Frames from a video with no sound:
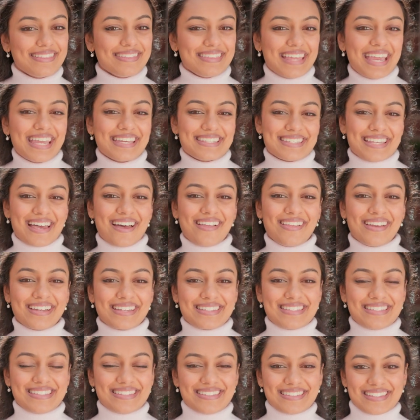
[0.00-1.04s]
Thanks,
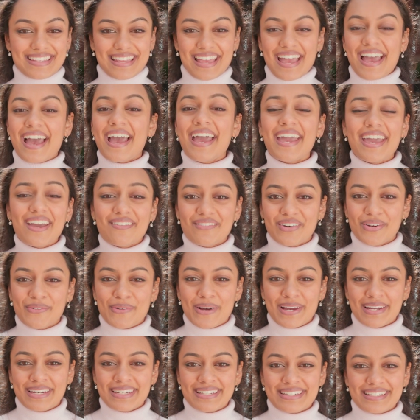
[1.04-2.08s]
Alex. Hey,
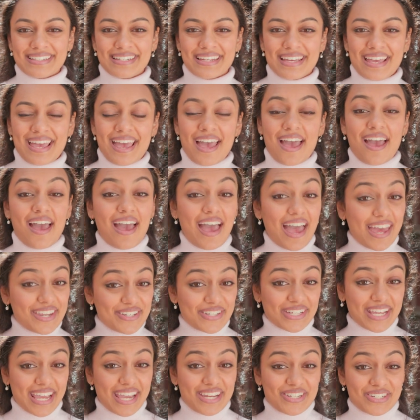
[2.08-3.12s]
everyone.
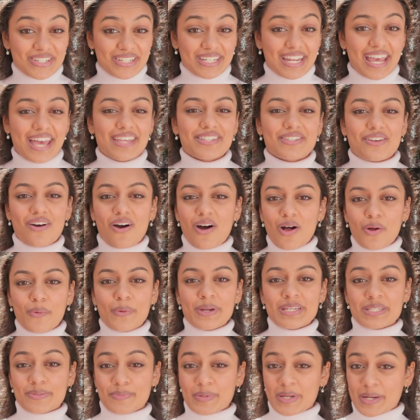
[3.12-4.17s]
Education has
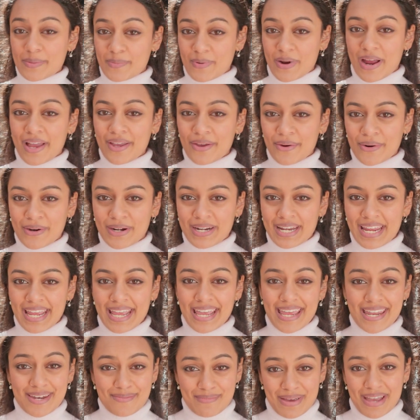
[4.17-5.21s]
always been a priority
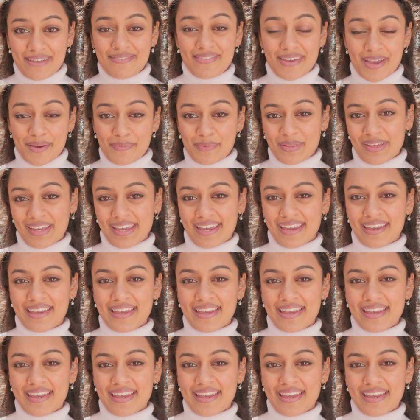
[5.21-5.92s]
in my family.